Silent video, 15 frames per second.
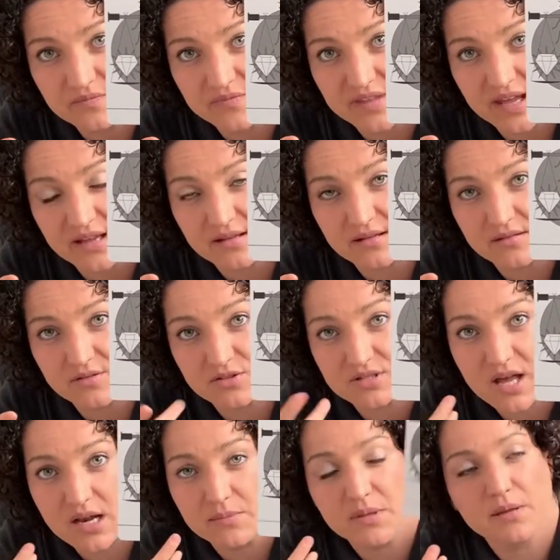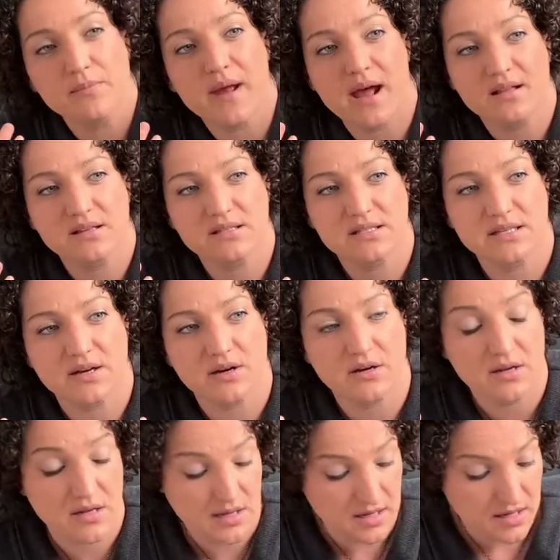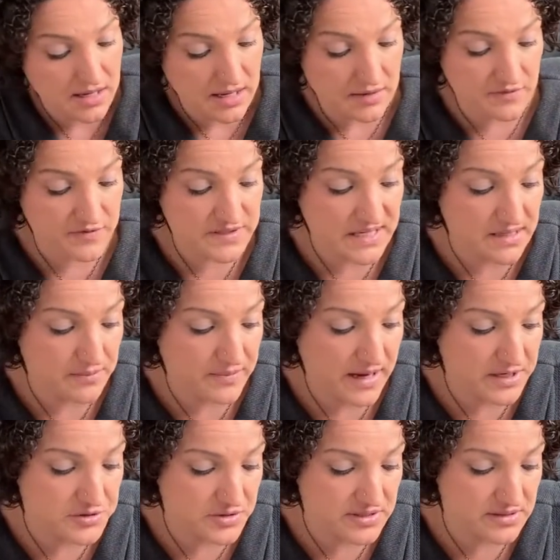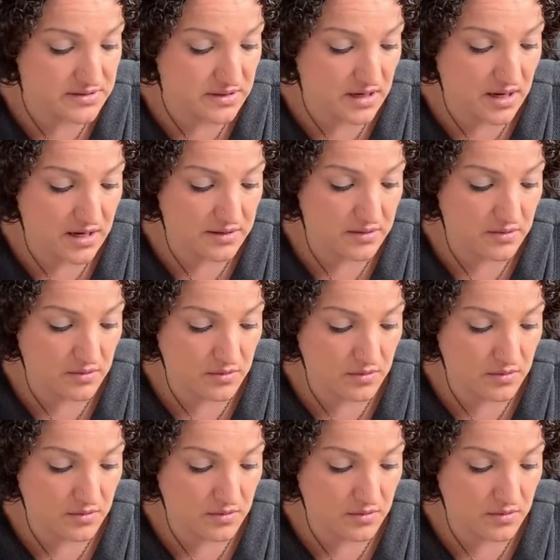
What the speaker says: that there's got to be a balance here, and setting boundaries on